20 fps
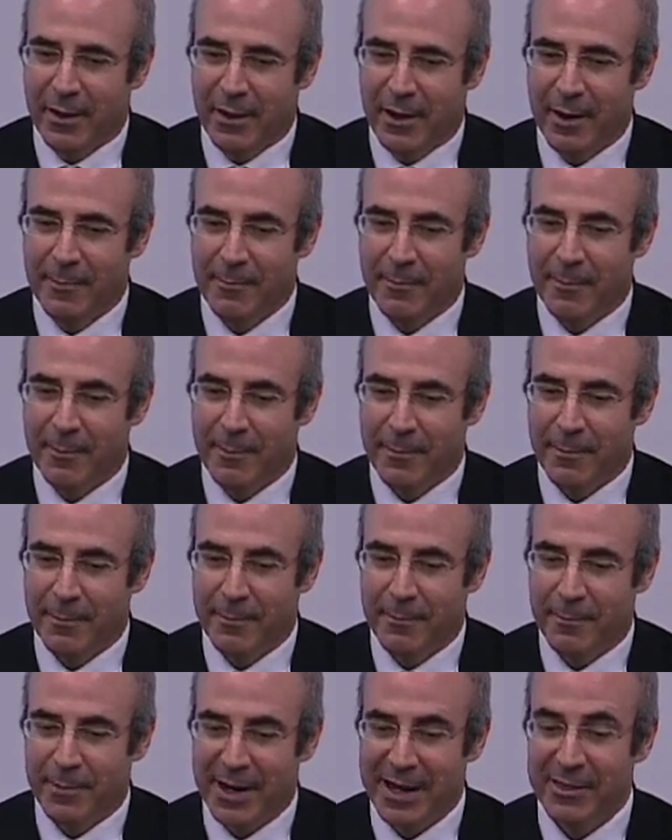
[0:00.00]
Um,
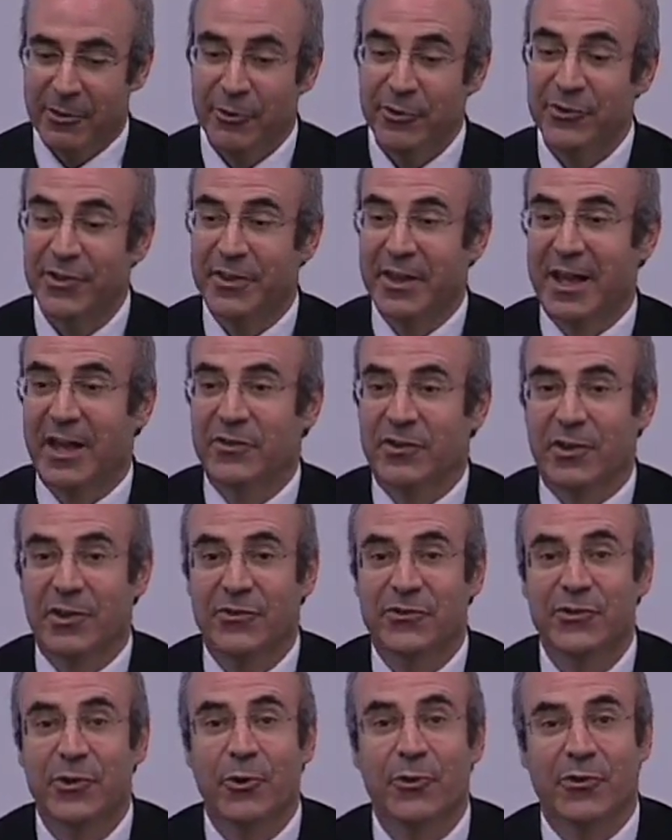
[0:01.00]
but I learned something as a
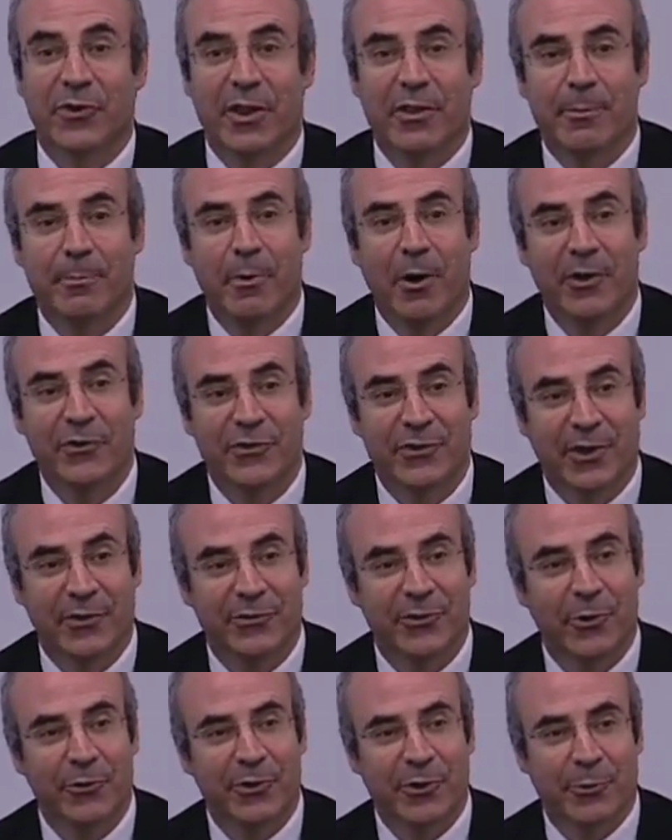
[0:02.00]
consultant at the Boston
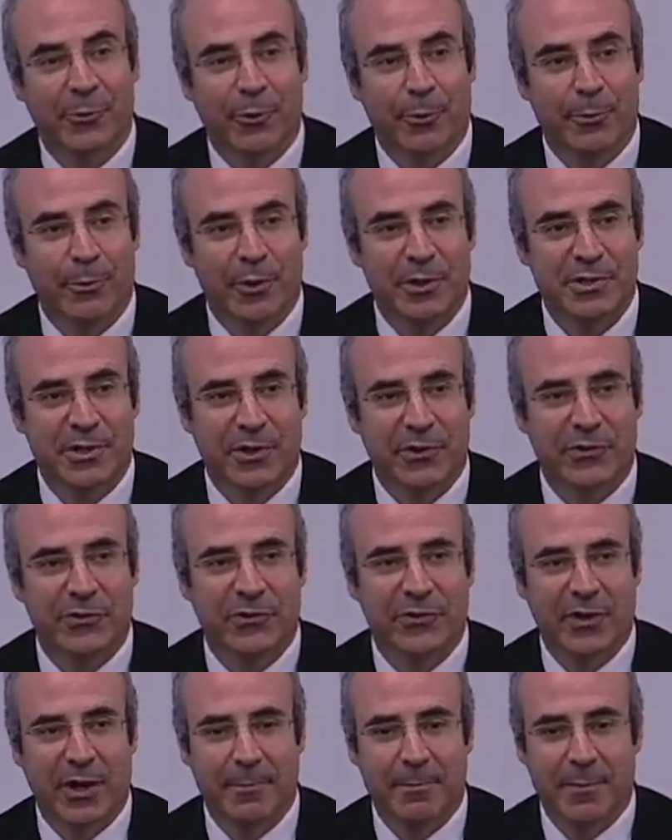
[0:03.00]
Consulting Group, which
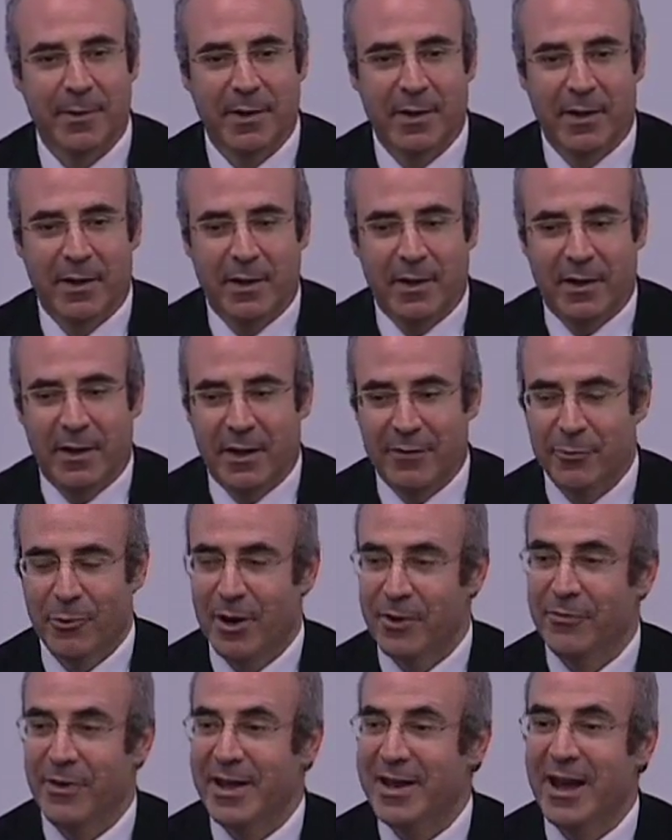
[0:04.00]
is um, if you
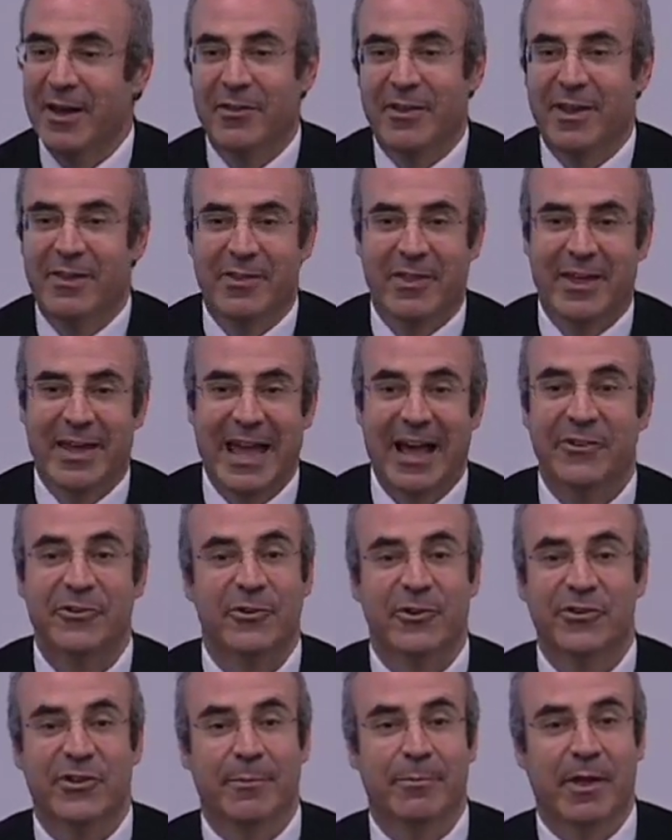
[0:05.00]
want to find out the answer
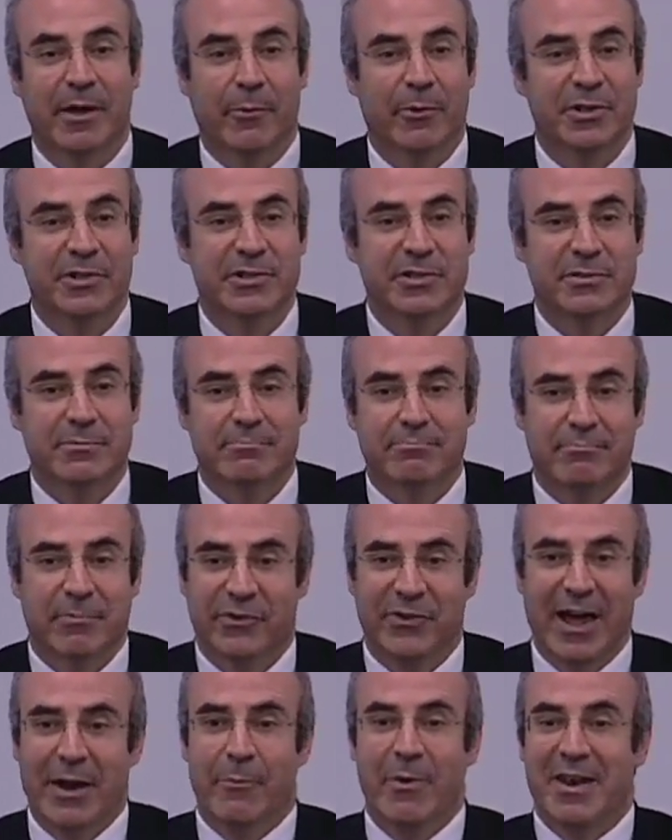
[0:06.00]
to something which is
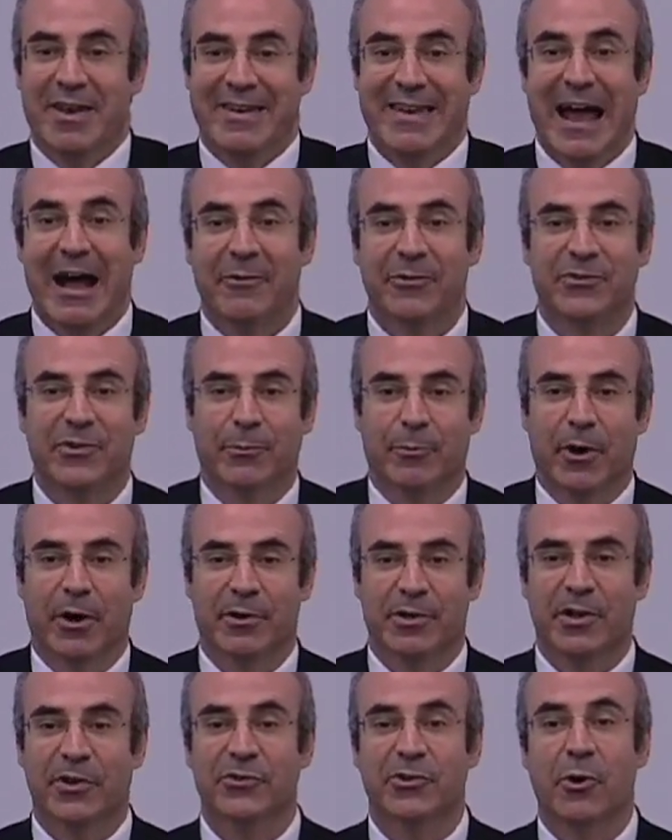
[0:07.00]
not written down somewhere,
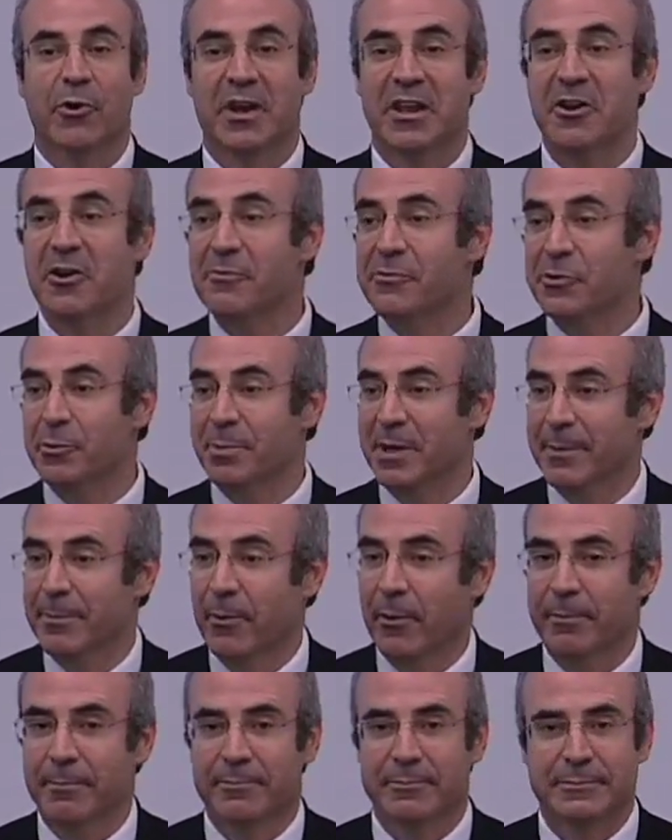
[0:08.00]
you just go and interview
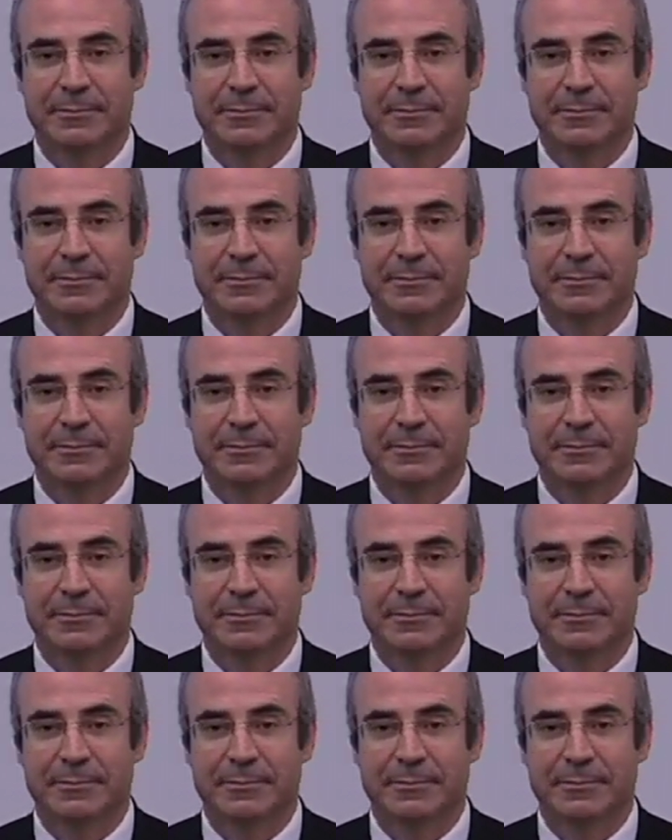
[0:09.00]
people.